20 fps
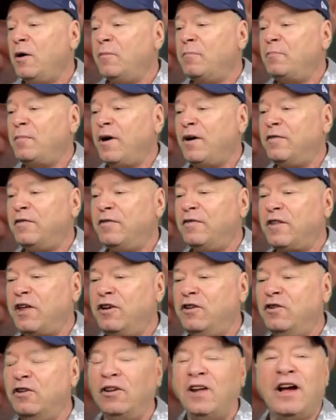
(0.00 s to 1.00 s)
but they
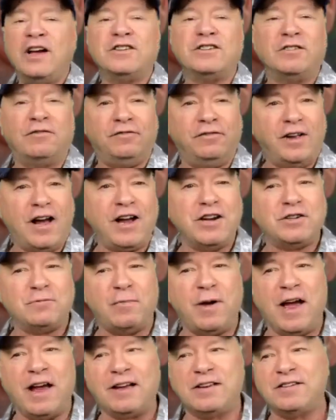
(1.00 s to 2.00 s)
utilized the
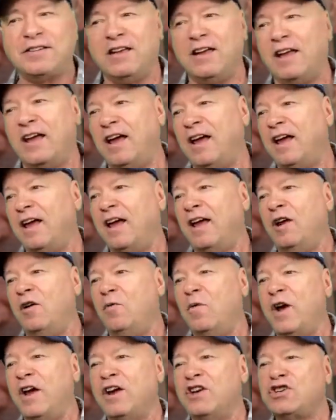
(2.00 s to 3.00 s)
flashbacks in a
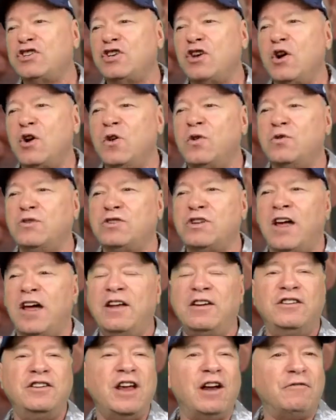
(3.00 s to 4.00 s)
way shows
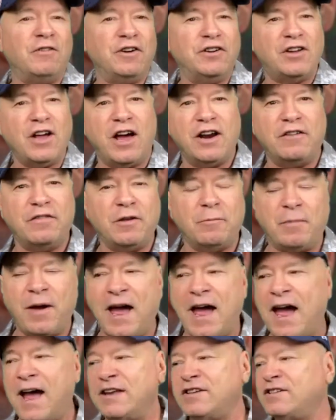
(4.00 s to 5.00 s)
had never done in the
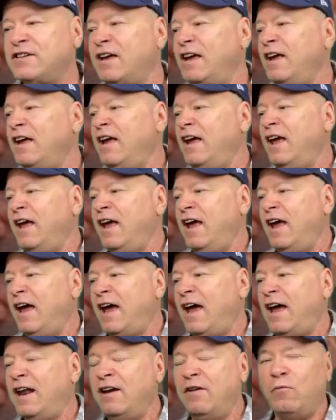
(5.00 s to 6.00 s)
past,
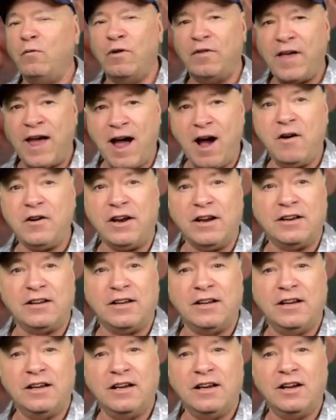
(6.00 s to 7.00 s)
and without
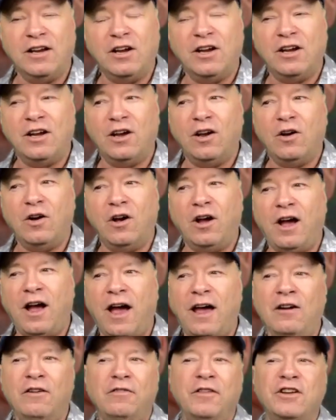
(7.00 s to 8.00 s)
it,
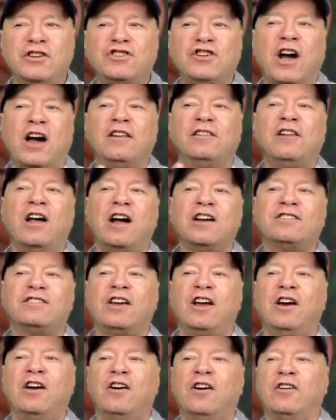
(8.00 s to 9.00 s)
I don't think John Locke's
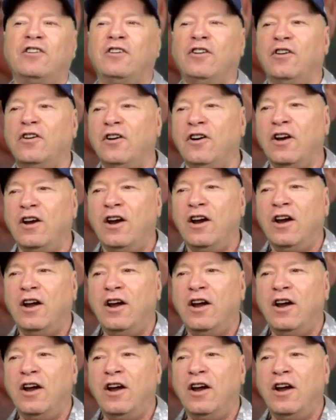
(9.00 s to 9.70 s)
character